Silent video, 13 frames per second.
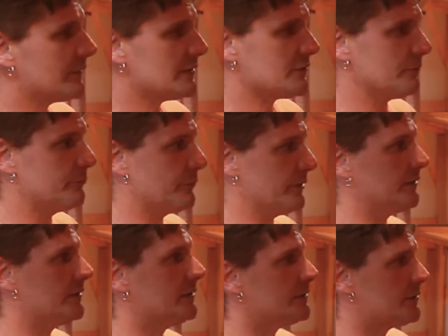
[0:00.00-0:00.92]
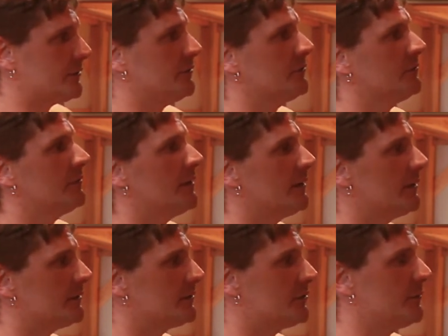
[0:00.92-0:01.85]
These are built into
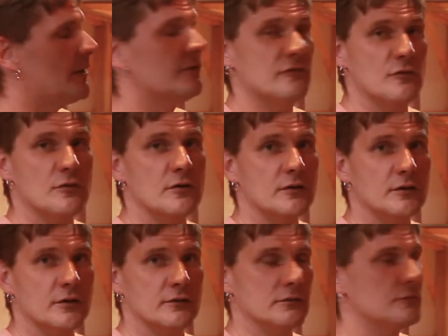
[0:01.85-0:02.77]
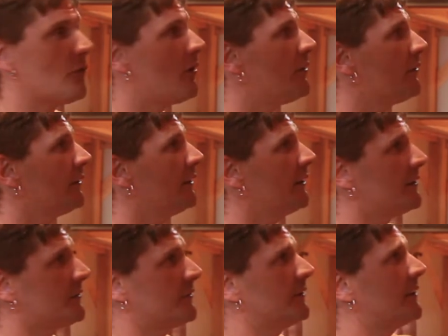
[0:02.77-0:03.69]
a 2x4 curtain wall
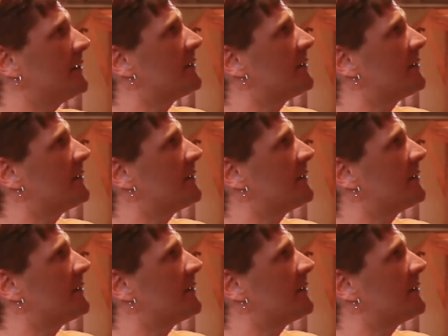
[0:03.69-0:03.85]
so that they